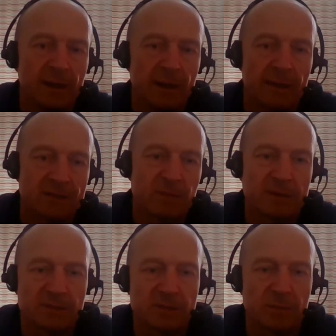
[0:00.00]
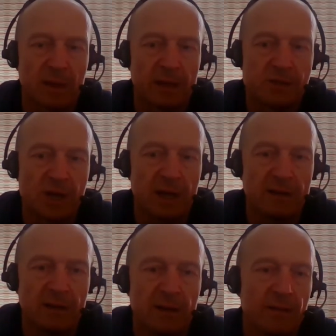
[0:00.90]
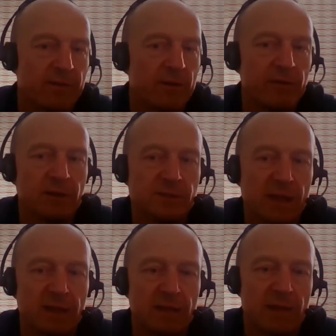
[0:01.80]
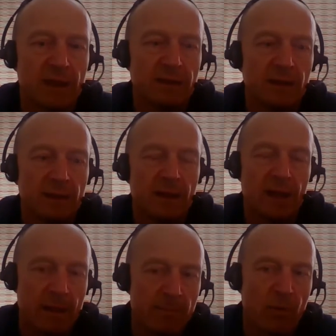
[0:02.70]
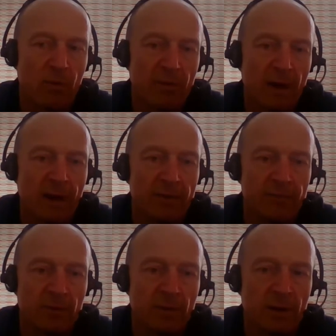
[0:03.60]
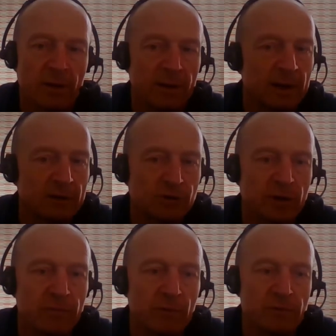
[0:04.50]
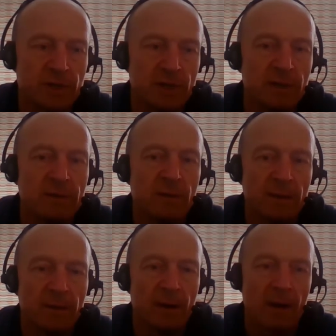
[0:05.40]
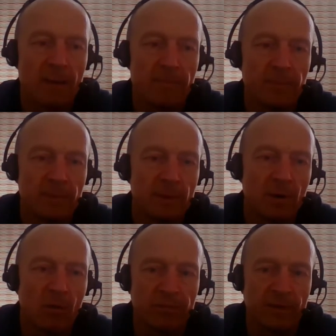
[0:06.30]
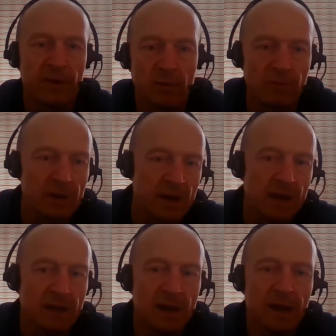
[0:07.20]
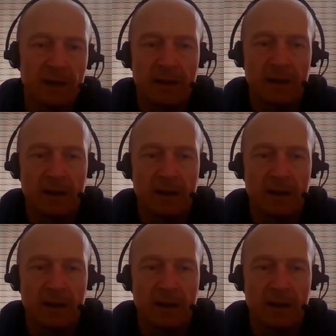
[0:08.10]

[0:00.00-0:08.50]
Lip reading: That's past the supply chain. The theory is they can then import that through an electronic routine. Hopefully they're not rekeying it.